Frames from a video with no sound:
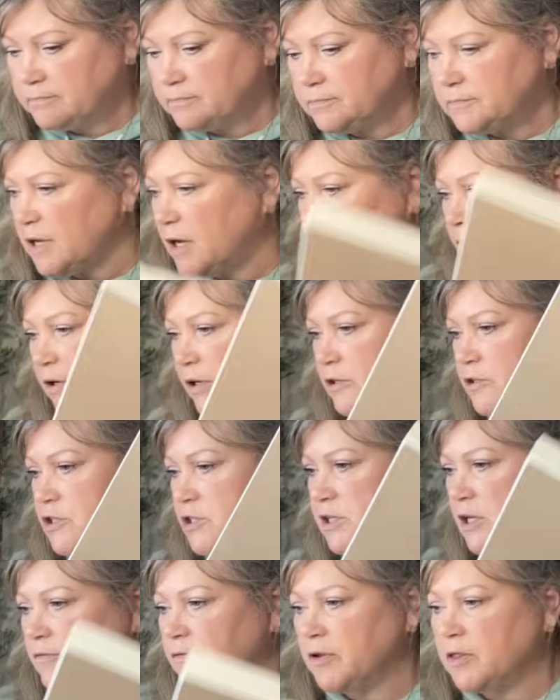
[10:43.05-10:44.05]
I'm gonna just
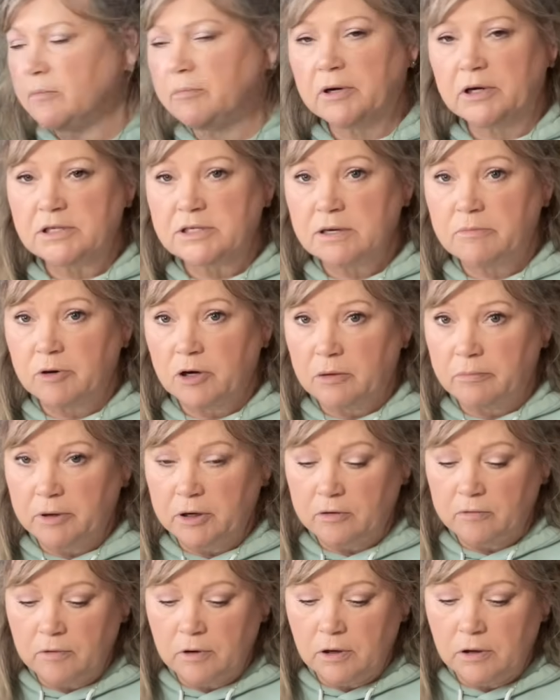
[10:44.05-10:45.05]
live with it because I bought a
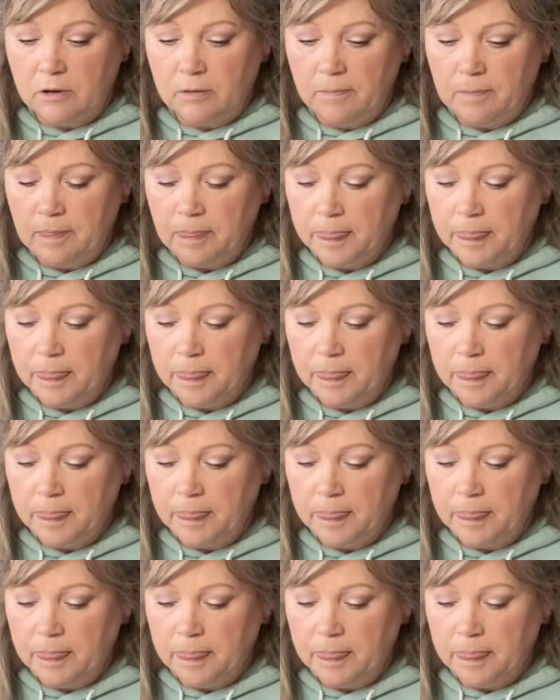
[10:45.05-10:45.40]
big roll.